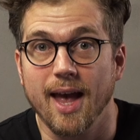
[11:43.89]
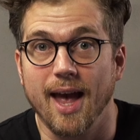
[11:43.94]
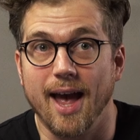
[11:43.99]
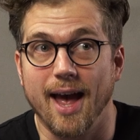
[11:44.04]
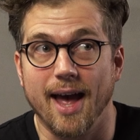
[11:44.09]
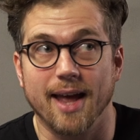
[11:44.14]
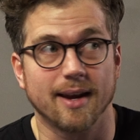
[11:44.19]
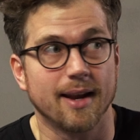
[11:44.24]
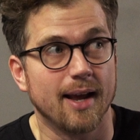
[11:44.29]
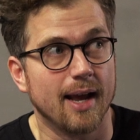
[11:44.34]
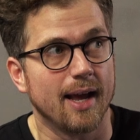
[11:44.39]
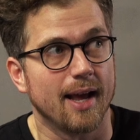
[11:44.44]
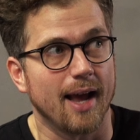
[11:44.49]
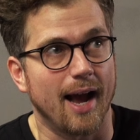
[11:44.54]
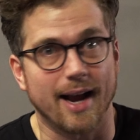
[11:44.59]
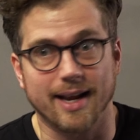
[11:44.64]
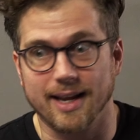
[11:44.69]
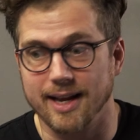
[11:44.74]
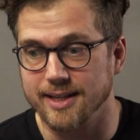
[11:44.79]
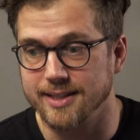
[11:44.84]
And
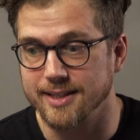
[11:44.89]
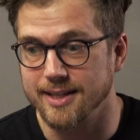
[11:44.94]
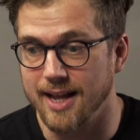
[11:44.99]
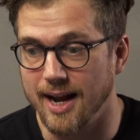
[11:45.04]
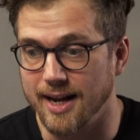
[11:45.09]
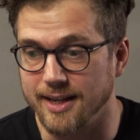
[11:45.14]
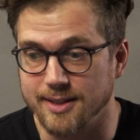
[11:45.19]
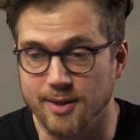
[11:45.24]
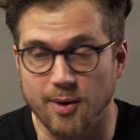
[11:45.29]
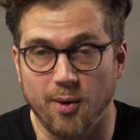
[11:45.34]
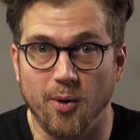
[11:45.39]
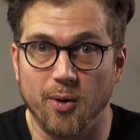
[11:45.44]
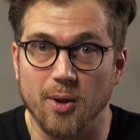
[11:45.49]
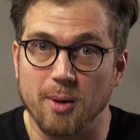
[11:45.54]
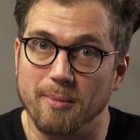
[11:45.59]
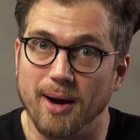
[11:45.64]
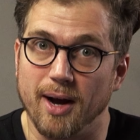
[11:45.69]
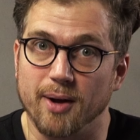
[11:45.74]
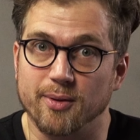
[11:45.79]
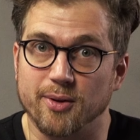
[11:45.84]
I guess that's all
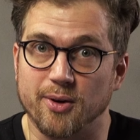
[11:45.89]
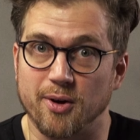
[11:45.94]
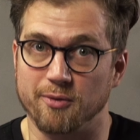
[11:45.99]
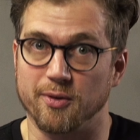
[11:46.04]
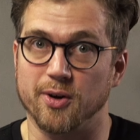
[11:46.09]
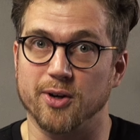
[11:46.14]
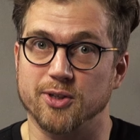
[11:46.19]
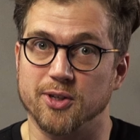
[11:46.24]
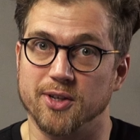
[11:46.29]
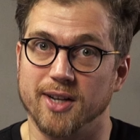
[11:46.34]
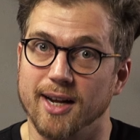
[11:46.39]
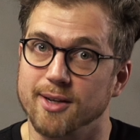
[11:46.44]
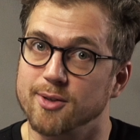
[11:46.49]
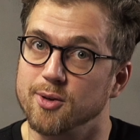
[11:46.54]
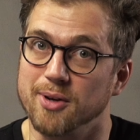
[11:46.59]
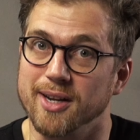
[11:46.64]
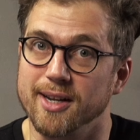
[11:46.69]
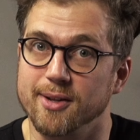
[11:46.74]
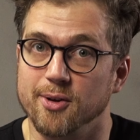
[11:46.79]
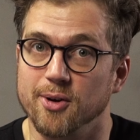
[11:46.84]
about conversion that
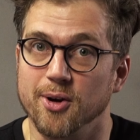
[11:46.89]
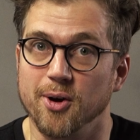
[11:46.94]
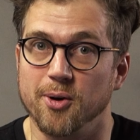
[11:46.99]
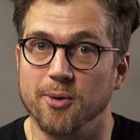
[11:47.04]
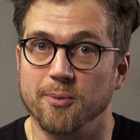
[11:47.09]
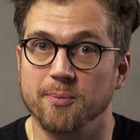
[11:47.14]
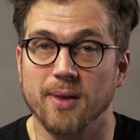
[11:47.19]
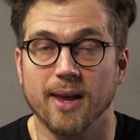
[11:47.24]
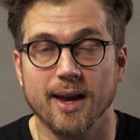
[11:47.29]
you need to know.